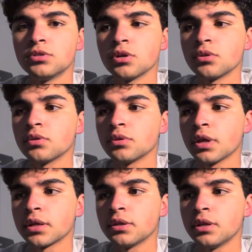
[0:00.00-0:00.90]

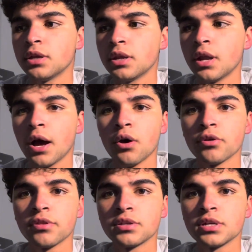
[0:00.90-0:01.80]
not
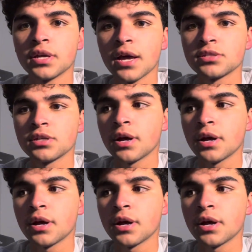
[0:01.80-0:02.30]
authentic casting,